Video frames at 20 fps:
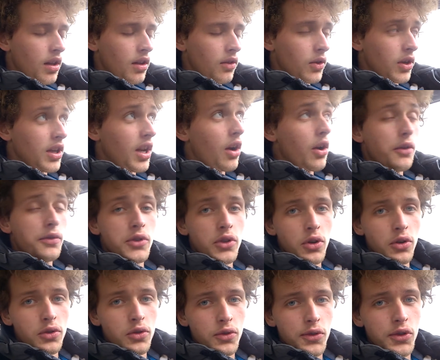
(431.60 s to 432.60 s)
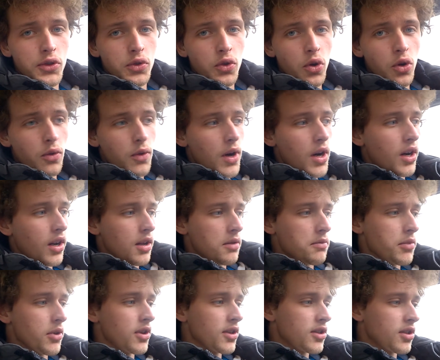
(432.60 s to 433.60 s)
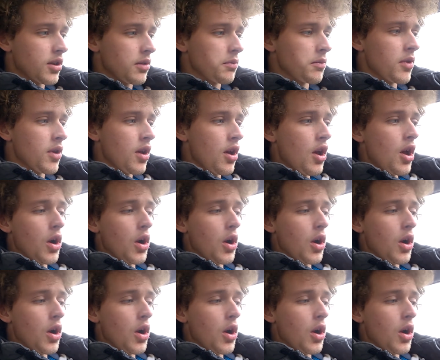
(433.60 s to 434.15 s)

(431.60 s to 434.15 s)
Right now I have to go to a store where I can buy some